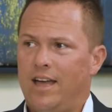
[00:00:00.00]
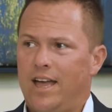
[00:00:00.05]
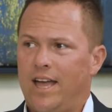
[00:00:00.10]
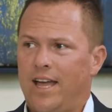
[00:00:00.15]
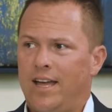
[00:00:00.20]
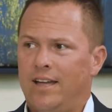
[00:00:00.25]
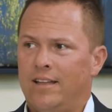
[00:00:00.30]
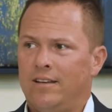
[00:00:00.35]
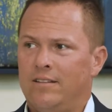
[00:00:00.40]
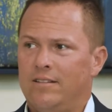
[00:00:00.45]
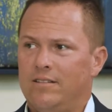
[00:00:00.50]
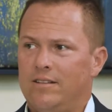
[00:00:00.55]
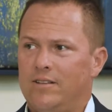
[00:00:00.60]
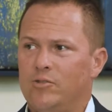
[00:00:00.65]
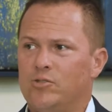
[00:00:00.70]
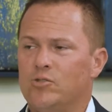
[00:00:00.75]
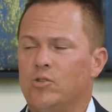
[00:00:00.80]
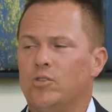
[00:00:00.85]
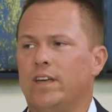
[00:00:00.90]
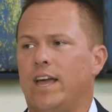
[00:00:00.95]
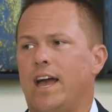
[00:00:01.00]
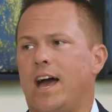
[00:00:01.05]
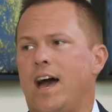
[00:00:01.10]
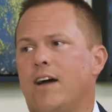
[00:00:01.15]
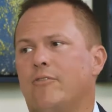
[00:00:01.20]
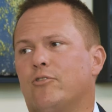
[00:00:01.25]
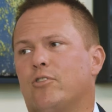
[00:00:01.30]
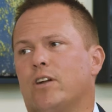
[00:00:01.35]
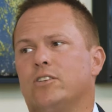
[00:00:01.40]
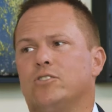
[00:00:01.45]
And it was only
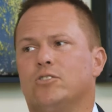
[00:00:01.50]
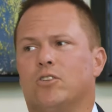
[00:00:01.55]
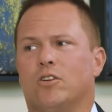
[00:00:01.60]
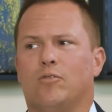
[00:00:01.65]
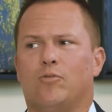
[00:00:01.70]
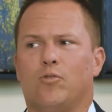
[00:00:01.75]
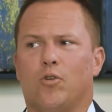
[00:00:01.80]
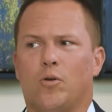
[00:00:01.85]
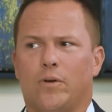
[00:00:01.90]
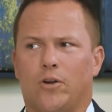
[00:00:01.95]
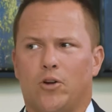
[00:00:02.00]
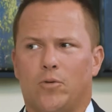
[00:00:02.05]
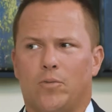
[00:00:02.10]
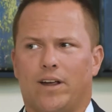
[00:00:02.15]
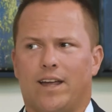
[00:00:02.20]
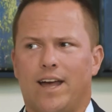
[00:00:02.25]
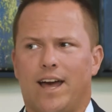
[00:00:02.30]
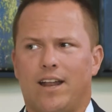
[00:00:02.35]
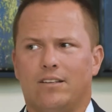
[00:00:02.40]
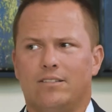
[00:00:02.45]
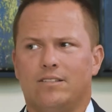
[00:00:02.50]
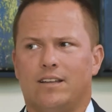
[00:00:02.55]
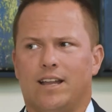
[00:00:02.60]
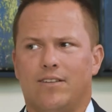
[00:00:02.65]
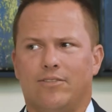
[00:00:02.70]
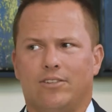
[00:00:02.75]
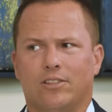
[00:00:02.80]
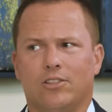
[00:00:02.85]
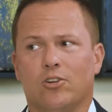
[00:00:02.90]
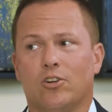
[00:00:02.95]
after I started forming Urban Catalyst that
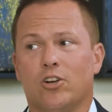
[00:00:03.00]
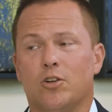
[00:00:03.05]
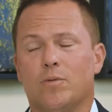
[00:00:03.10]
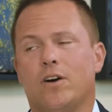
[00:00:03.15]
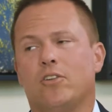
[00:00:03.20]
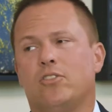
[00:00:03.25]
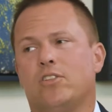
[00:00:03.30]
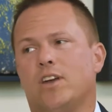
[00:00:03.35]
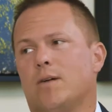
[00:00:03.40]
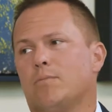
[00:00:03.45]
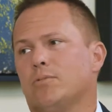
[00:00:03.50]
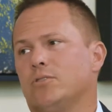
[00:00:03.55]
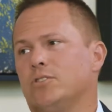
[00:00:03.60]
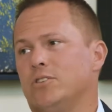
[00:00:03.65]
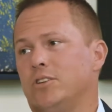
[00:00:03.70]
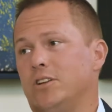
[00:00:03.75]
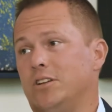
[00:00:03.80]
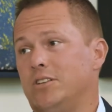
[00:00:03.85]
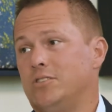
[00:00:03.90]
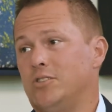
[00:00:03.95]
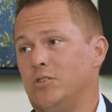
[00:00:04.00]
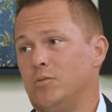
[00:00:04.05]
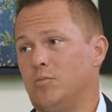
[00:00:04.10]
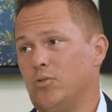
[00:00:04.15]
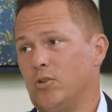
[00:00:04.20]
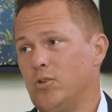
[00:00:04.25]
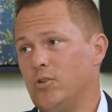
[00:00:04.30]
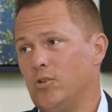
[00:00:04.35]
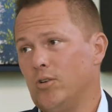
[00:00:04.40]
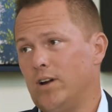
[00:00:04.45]
I even learned about the Opportunity Zone
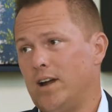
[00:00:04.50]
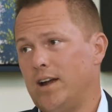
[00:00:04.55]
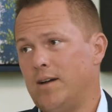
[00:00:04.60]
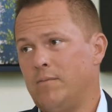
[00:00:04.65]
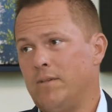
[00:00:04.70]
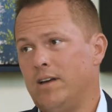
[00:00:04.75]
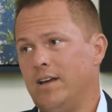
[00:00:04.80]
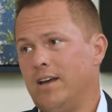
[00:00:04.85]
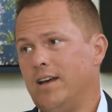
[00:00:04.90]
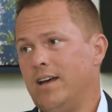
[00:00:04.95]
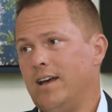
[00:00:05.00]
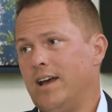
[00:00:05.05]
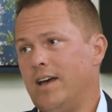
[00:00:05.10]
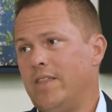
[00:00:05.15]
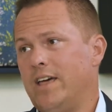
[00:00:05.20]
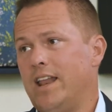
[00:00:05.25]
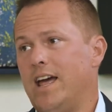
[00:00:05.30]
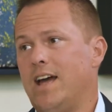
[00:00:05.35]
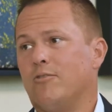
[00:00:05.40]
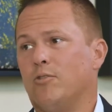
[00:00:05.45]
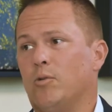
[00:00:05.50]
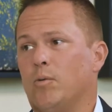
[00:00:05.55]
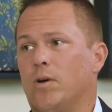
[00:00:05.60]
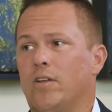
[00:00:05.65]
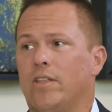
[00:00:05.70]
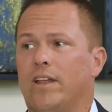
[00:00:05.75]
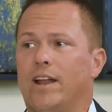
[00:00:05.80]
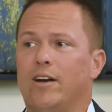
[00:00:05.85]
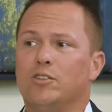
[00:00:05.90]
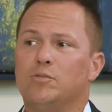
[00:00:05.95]
program, and that
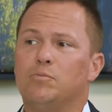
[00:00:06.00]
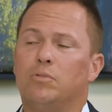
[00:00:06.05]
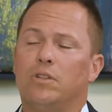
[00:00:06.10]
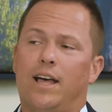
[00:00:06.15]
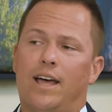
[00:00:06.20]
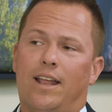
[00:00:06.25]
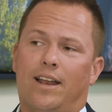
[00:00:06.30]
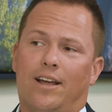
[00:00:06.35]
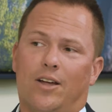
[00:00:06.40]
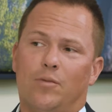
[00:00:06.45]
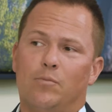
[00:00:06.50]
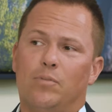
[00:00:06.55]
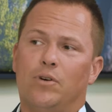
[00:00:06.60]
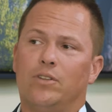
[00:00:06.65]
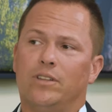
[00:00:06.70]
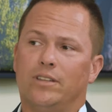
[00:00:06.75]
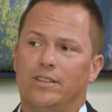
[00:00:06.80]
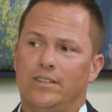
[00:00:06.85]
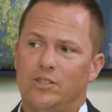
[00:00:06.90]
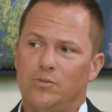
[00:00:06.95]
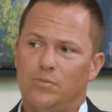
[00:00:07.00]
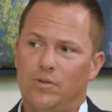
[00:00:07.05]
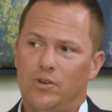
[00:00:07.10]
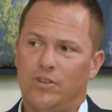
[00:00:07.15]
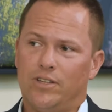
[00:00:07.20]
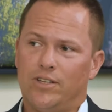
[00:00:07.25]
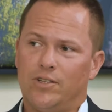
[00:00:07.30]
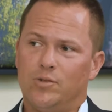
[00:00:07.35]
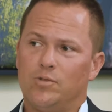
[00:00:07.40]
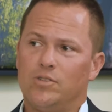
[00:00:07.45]
everywhere that I was planning on building these
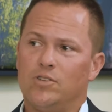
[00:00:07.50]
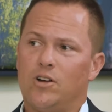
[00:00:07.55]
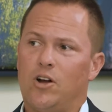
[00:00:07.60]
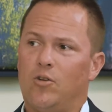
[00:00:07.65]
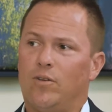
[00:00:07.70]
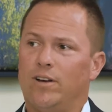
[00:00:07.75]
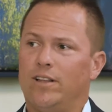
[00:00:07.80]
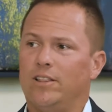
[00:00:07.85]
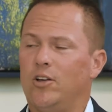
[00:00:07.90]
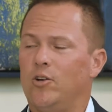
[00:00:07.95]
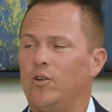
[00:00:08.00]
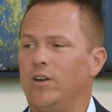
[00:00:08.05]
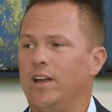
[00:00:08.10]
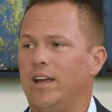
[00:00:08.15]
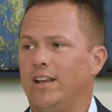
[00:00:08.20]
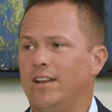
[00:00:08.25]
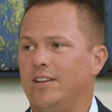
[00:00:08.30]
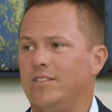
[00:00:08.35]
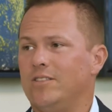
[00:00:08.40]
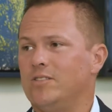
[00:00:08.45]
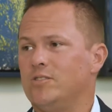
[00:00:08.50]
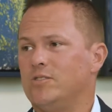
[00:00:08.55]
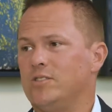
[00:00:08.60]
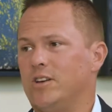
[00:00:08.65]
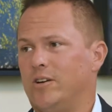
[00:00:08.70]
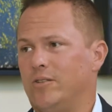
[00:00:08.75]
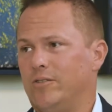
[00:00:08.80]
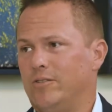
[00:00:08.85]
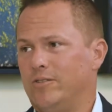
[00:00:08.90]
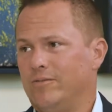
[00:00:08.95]
buildings was already located in the
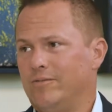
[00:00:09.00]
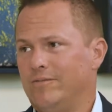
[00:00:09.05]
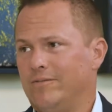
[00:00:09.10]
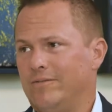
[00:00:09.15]
zone.